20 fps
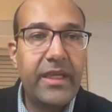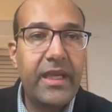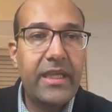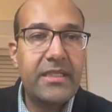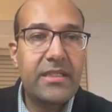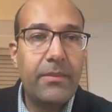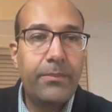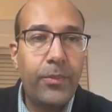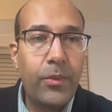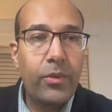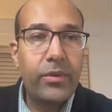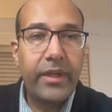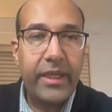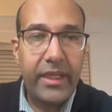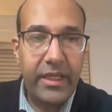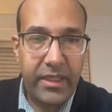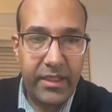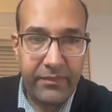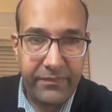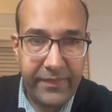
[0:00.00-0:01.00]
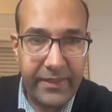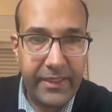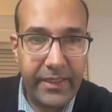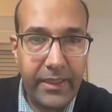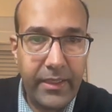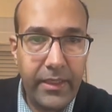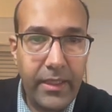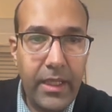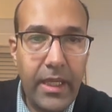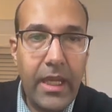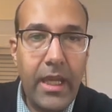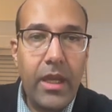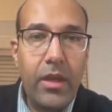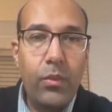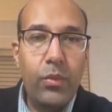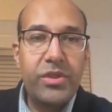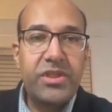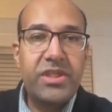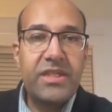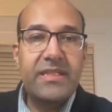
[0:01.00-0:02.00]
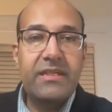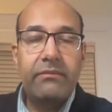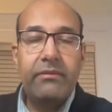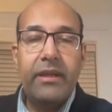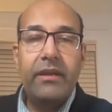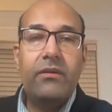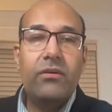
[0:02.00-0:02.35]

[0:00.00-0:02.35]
It's a poor encephaly, which is a rare